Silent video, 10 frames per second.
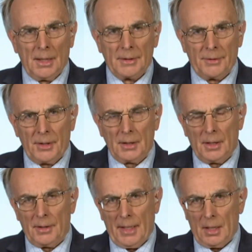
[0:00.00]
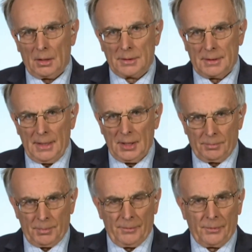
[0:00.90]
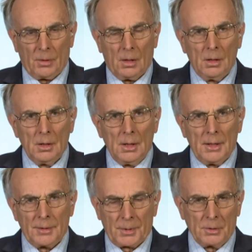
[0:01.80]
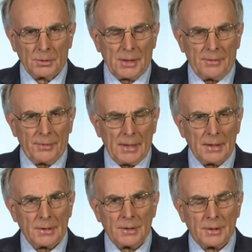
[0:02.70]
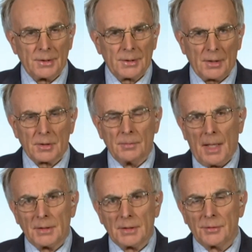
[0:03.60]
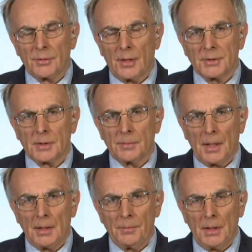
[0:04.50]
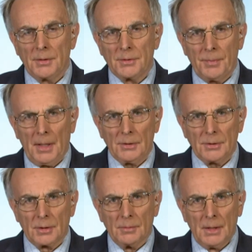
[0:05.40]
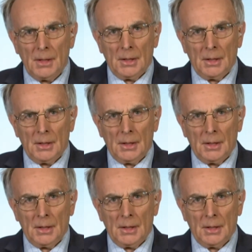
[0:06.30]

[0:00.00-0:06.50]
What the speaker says: And the thing that they are desperate for is, because their finances are in such a mess, is for us to pay billions of pounds to them.